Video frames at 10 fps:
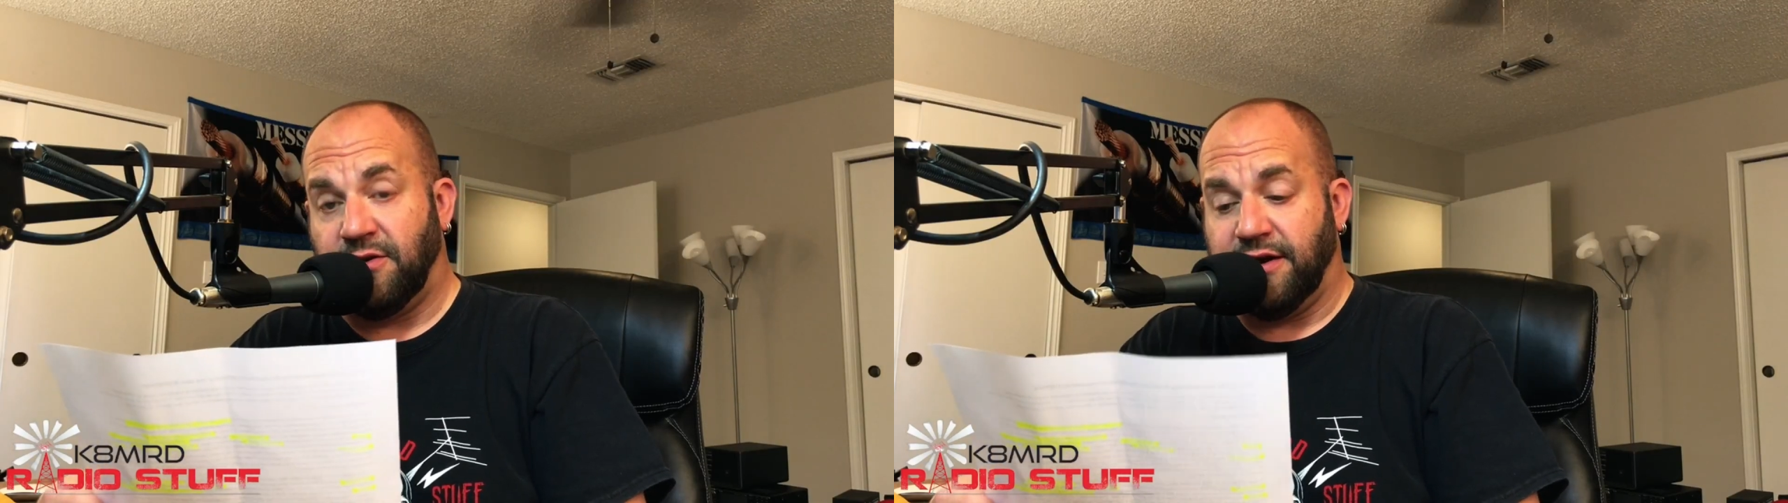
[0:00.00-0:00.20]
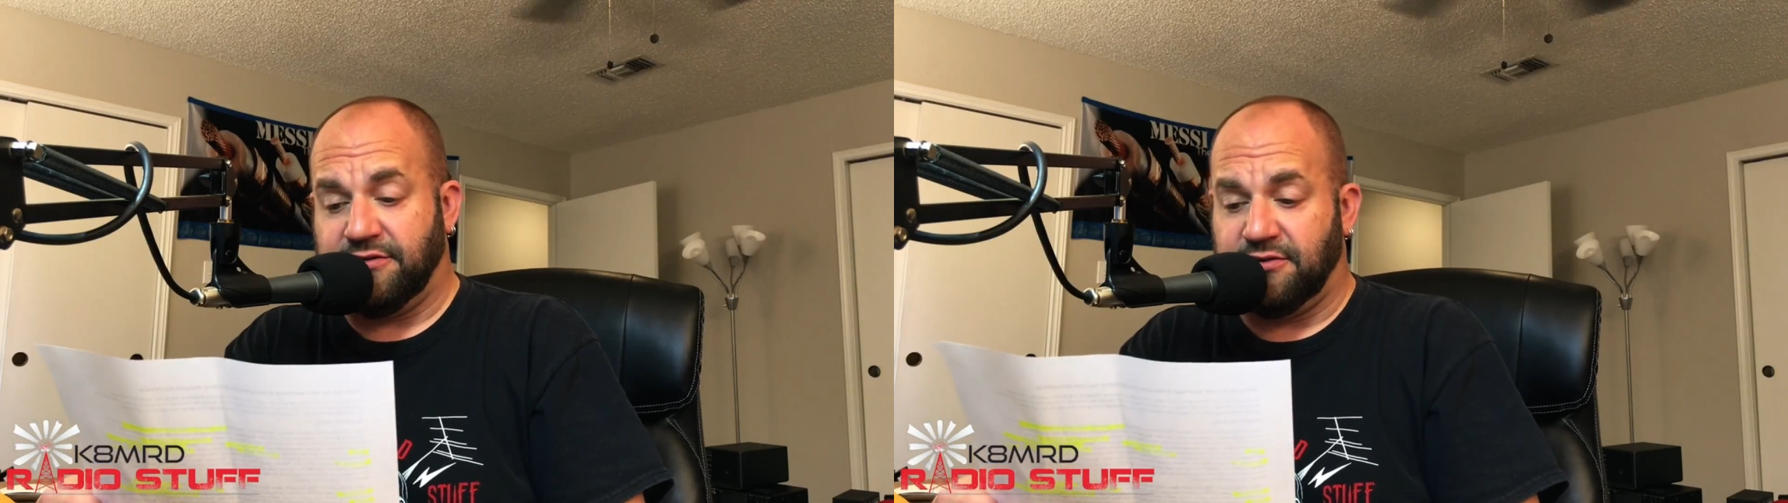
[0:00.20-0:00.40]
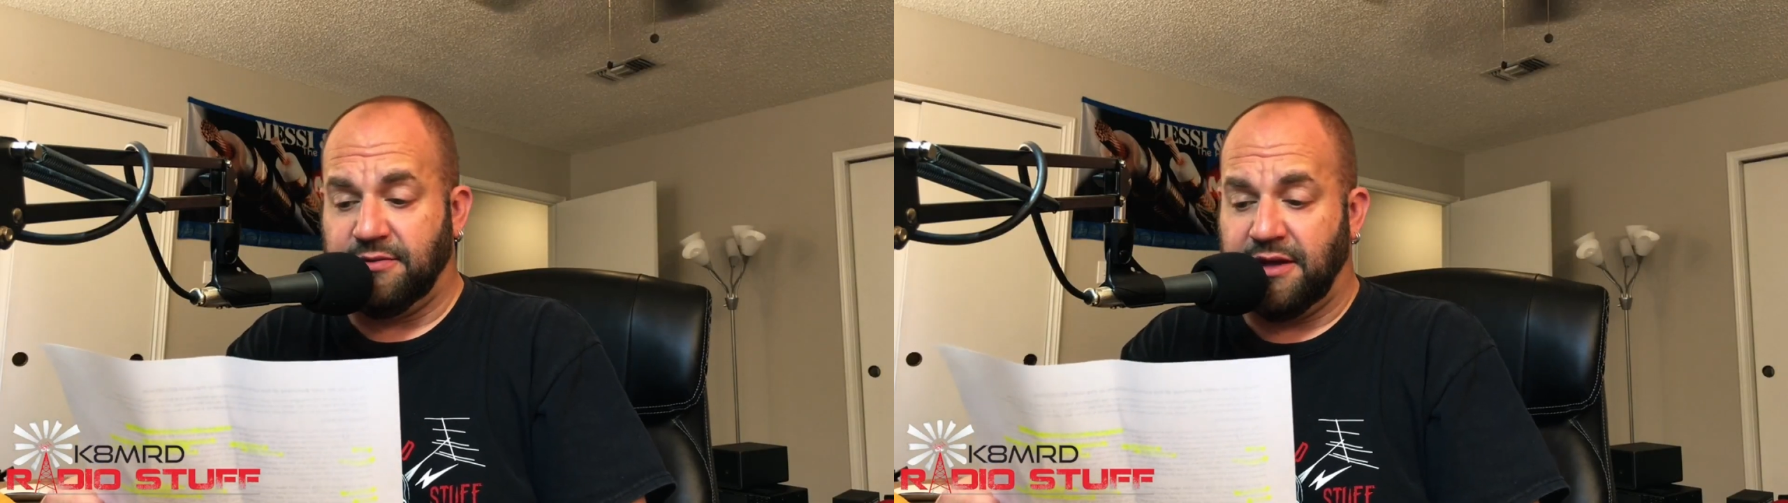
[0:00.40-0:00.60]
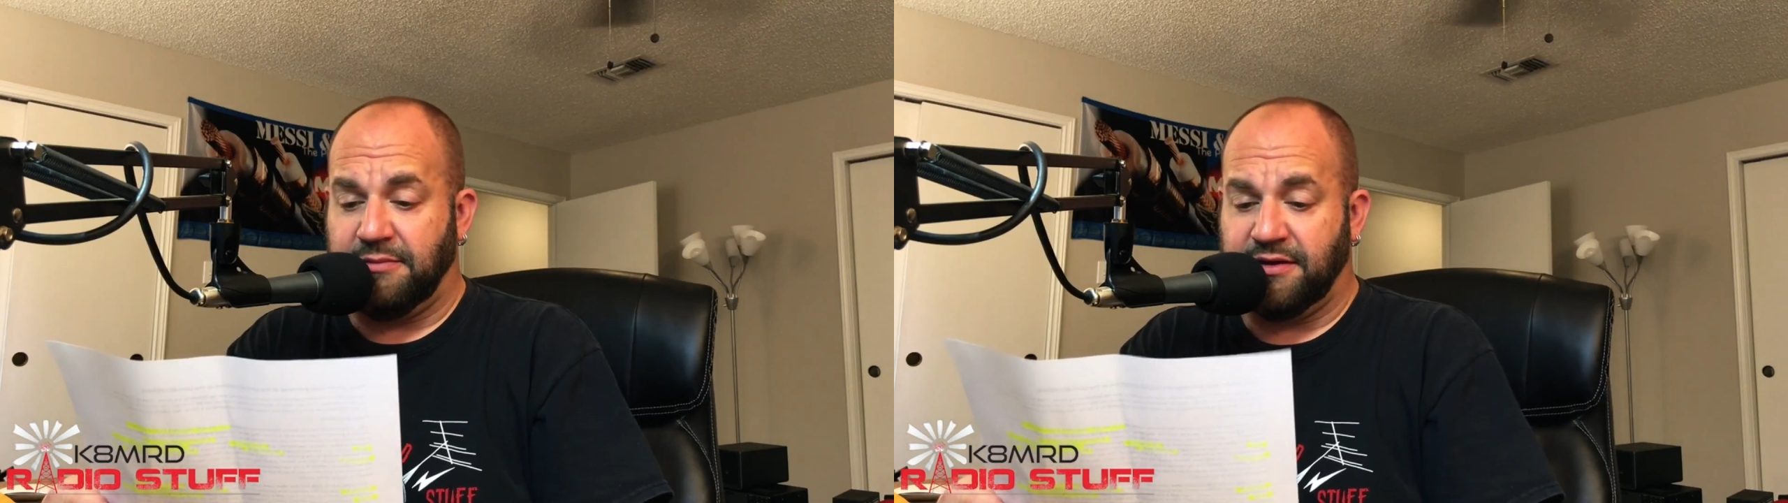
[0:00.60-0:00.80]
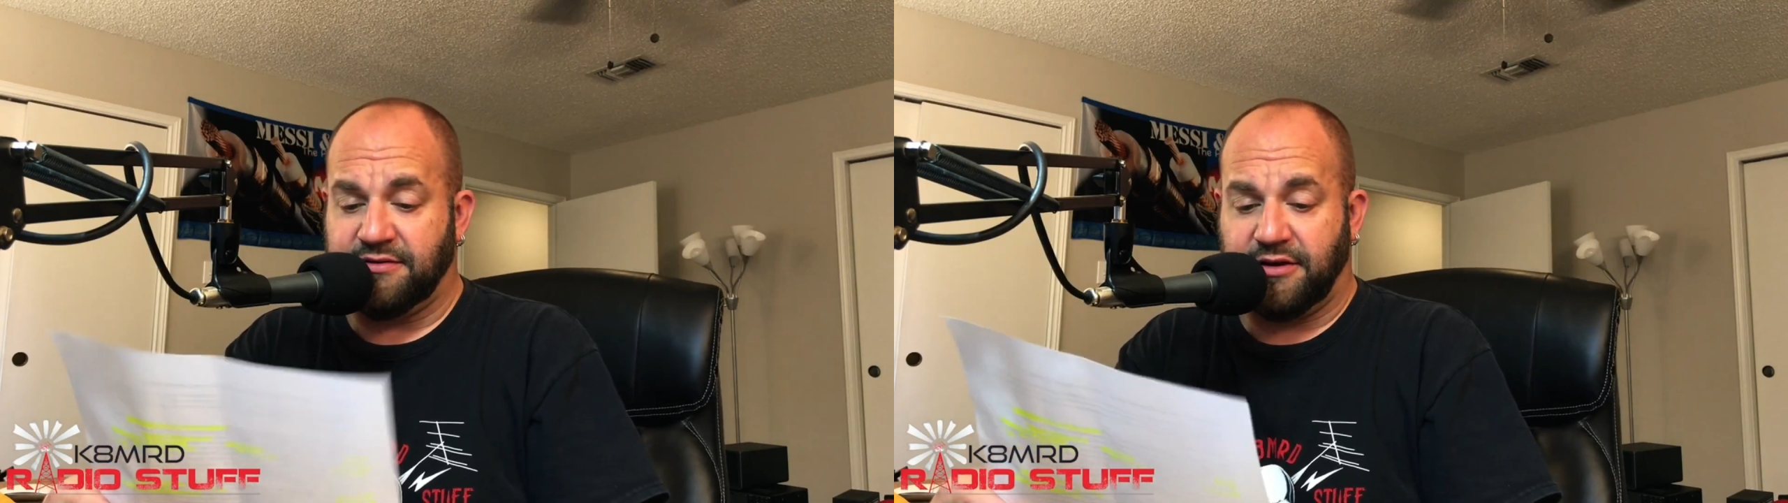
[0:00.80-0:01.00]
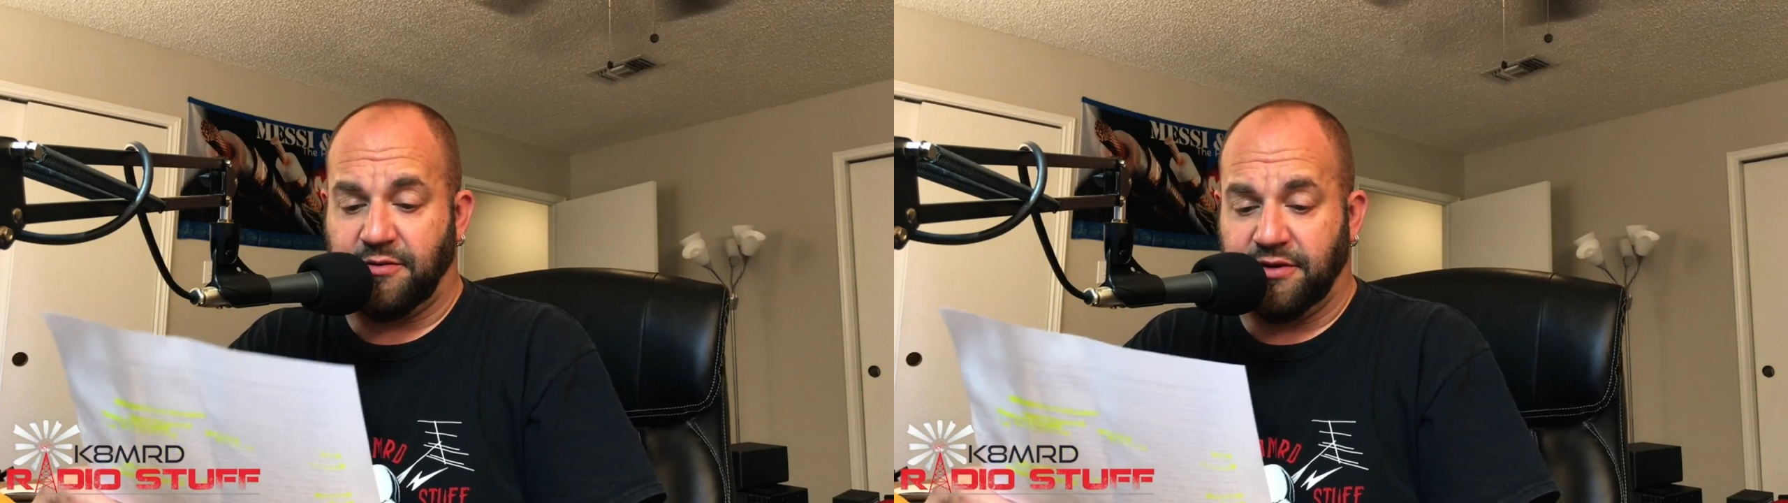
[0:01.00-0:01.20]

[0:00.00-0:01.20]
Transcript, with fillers: I assume that means on